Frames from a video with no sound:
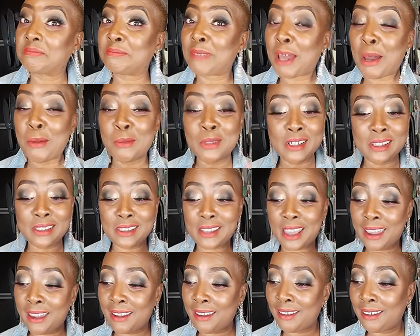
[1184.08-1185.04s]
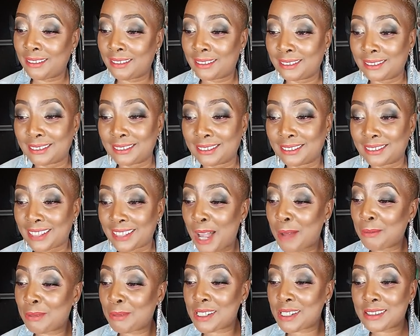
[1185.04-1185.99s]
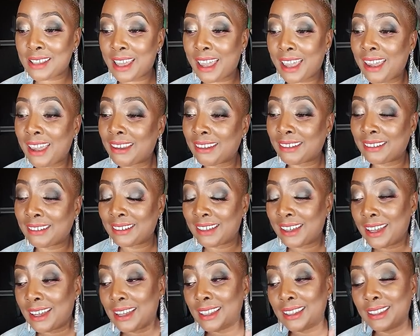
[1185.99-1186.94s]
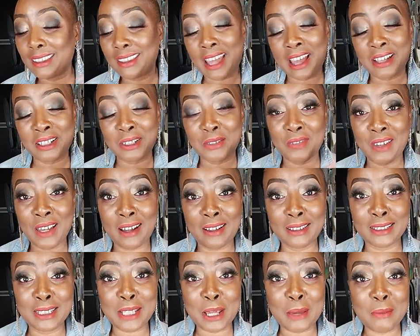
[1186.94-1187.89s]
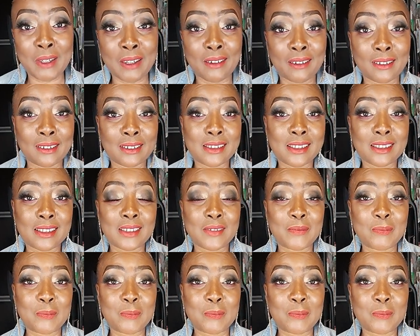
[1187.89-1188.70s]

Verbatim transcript: I'm just saying. I'm just saying, like a Val Demings.